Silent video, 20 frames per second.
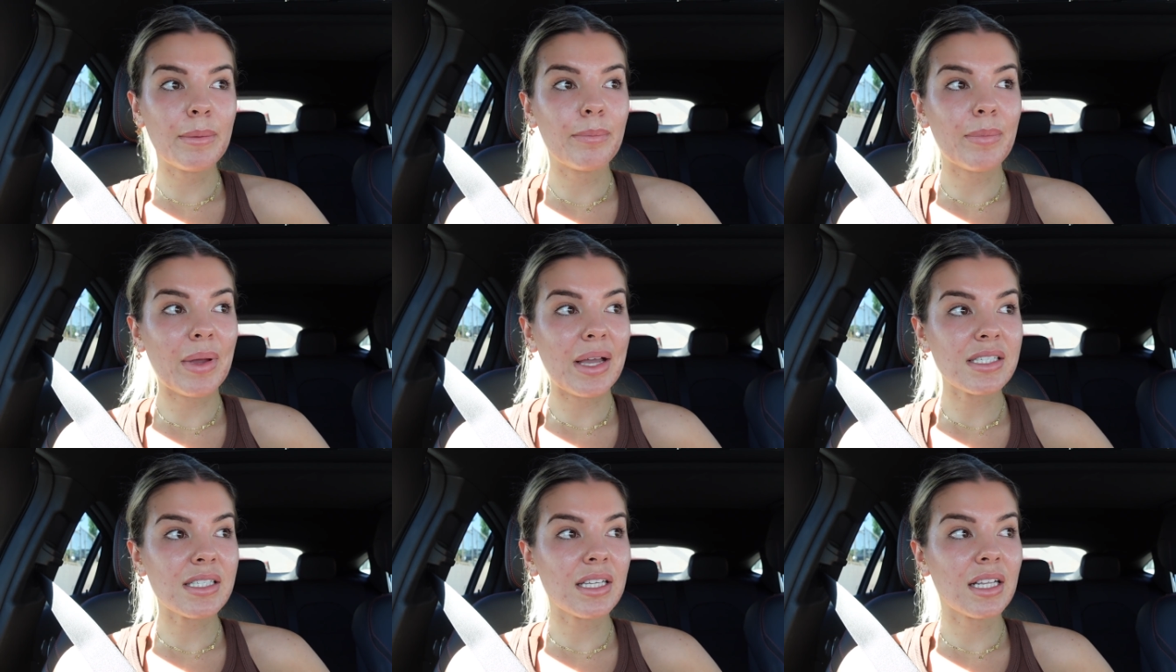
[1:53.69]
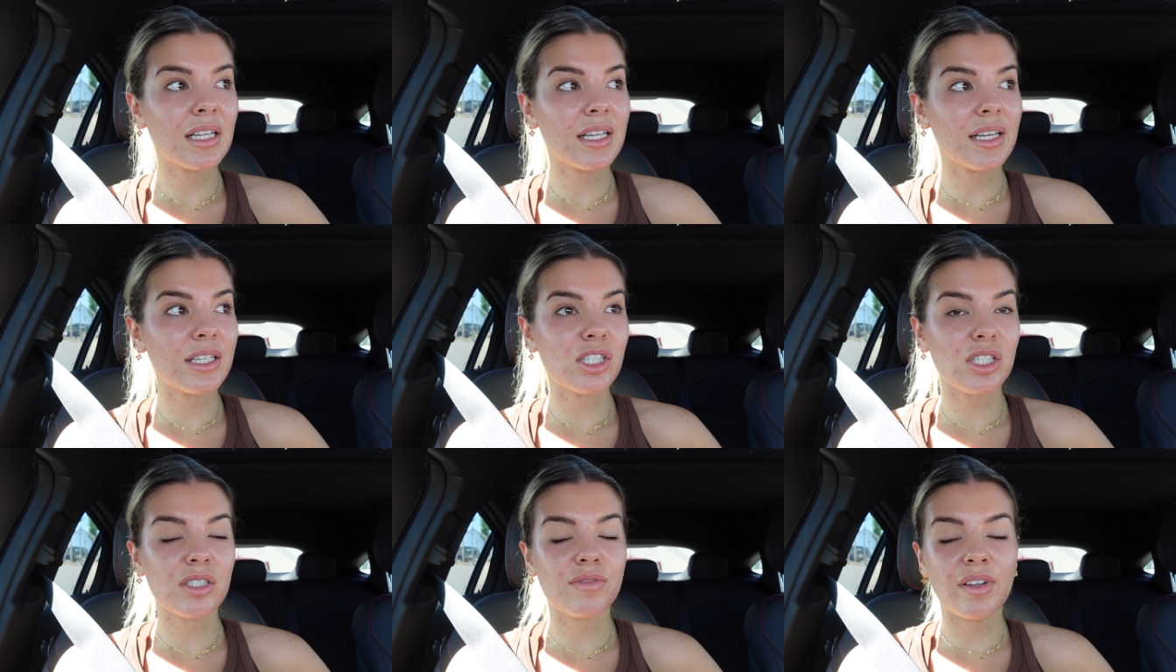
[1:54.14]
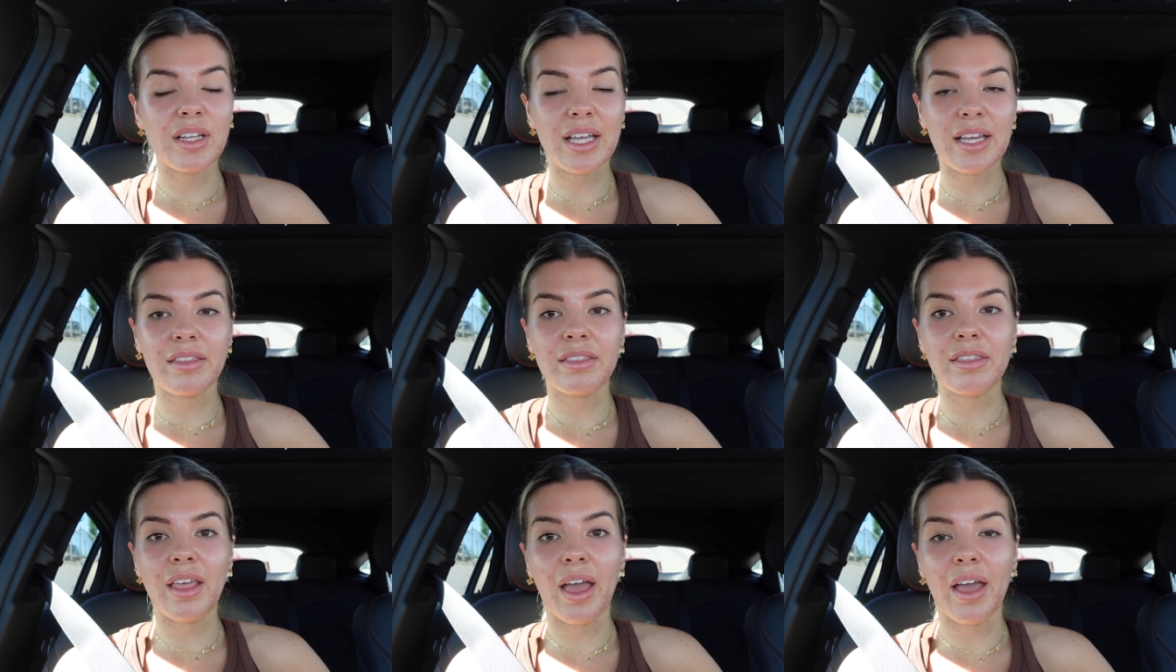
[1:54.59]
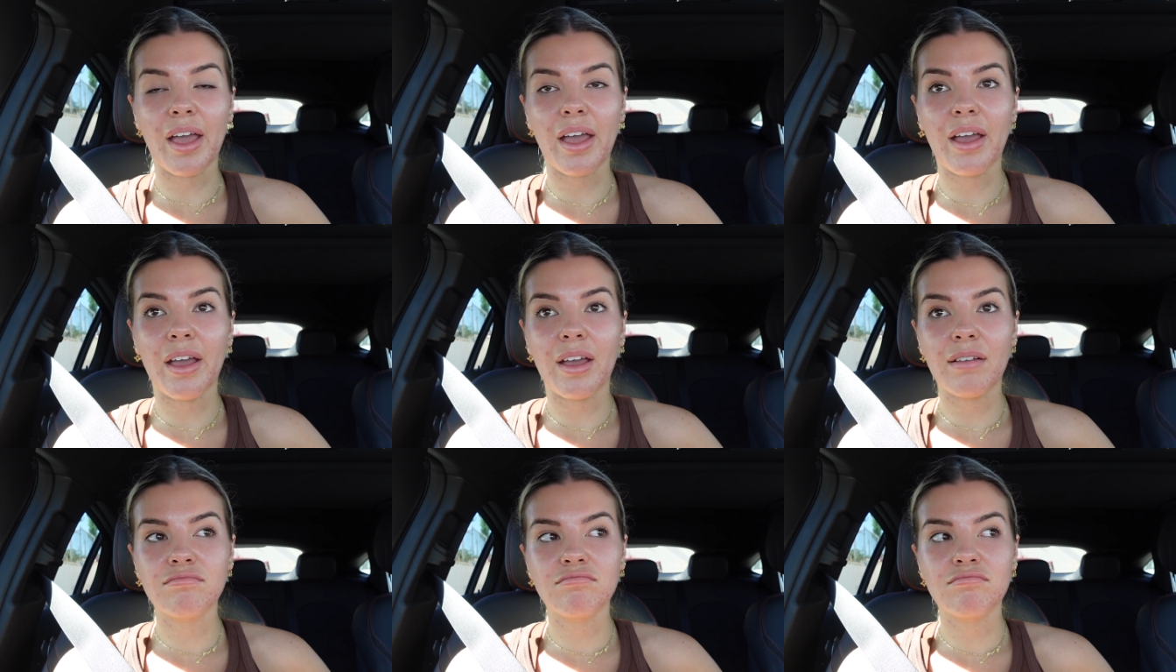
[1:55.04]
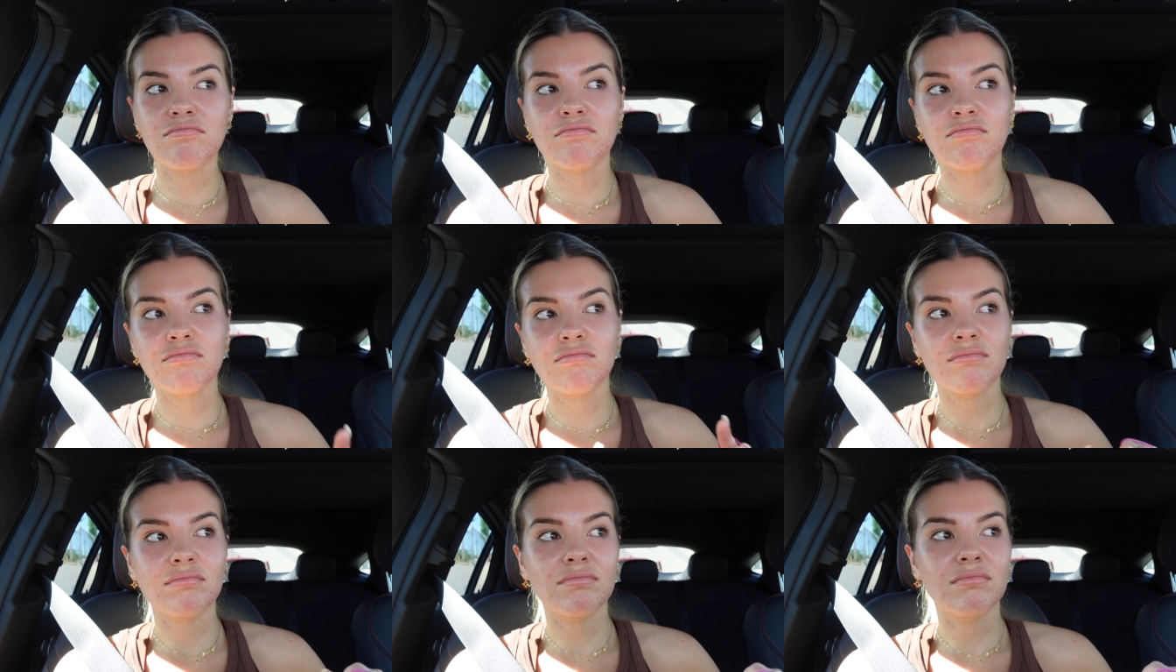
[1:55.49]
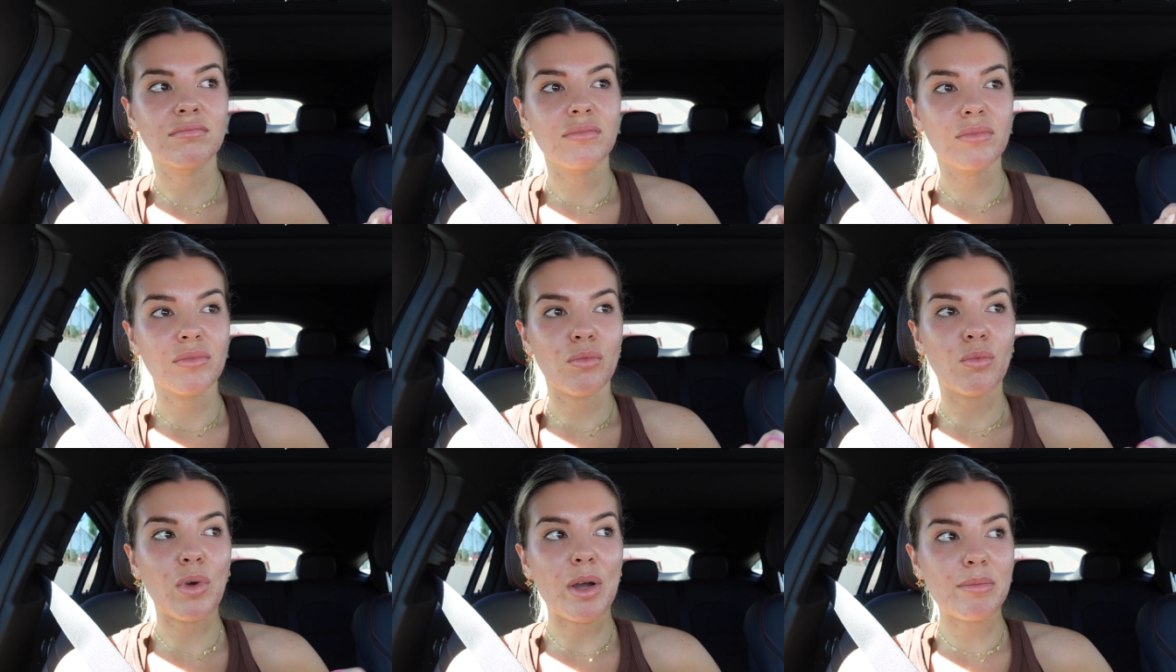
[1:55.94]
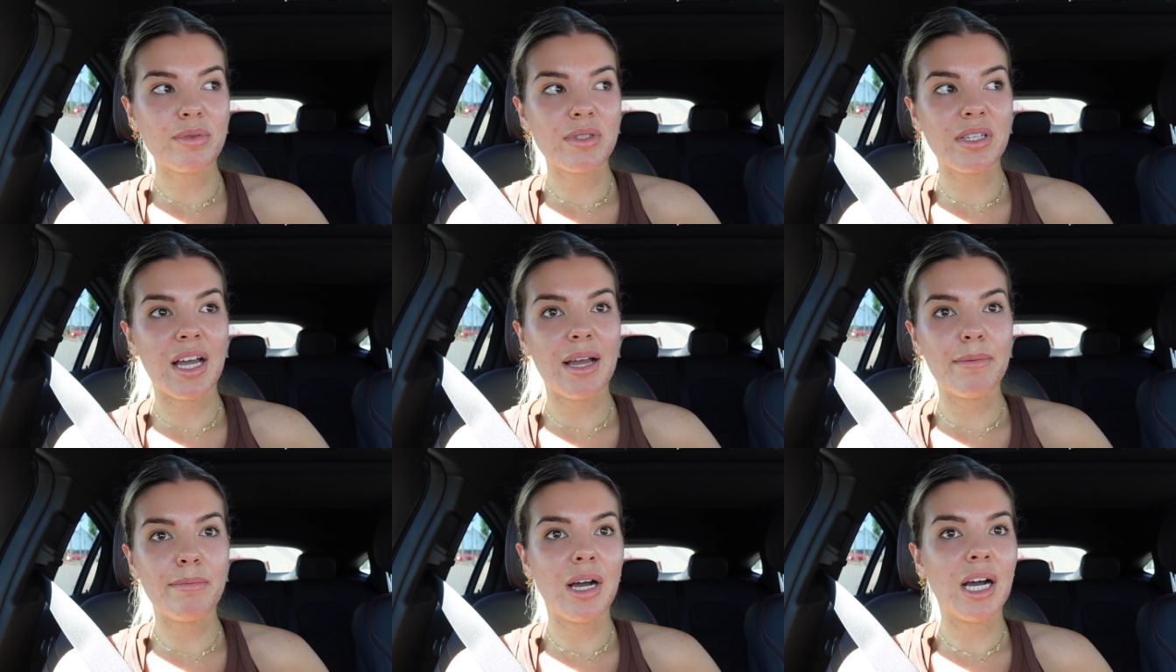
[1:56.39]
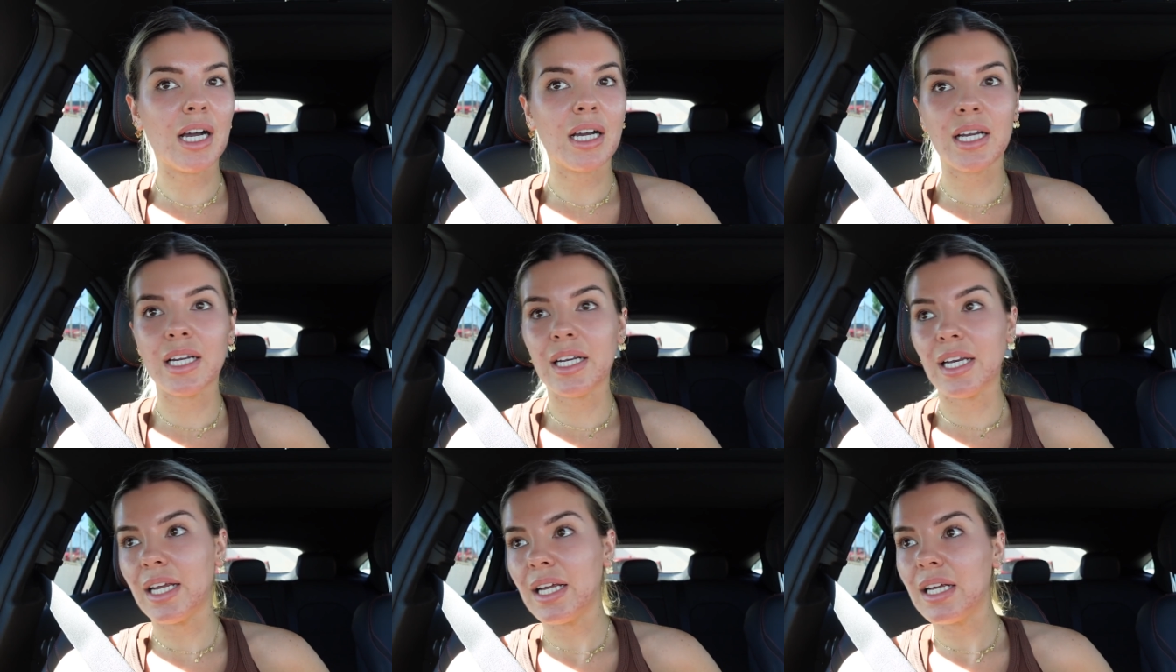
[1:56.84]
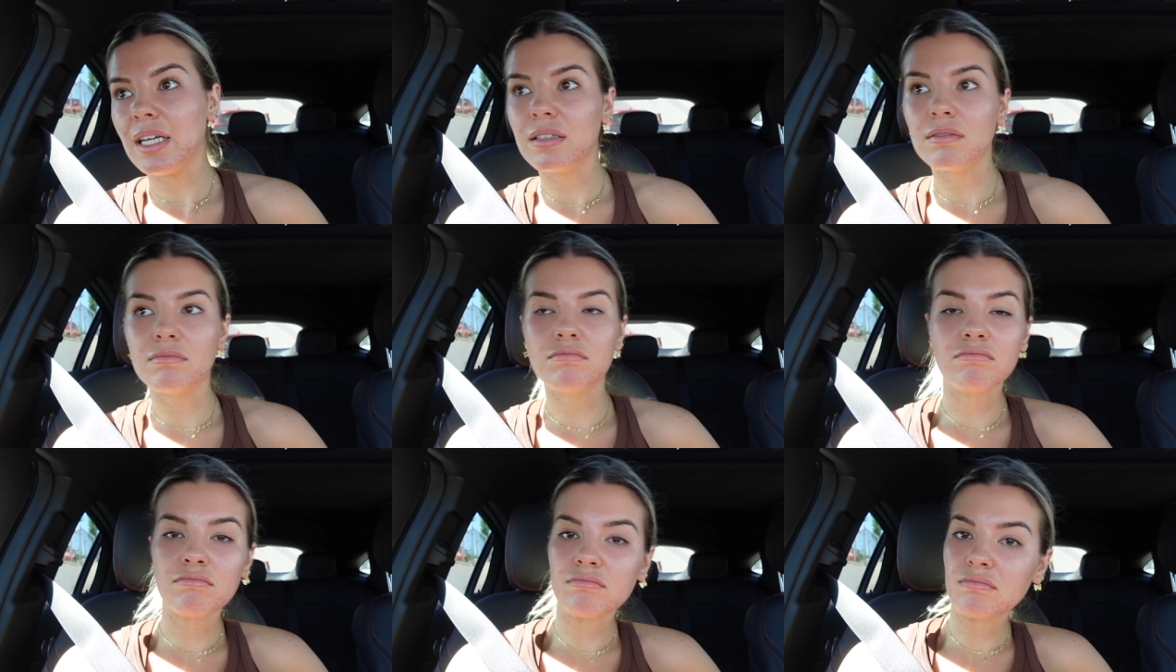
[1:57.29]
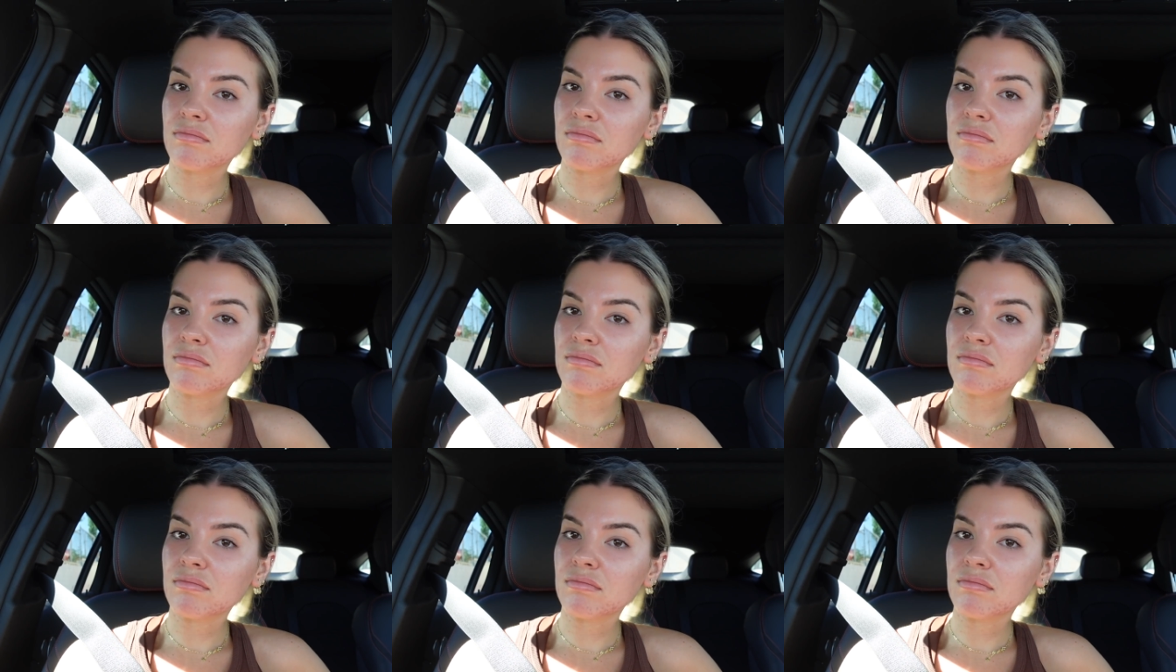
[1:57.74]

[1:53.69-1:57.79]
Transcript: basically just for like their website marketing,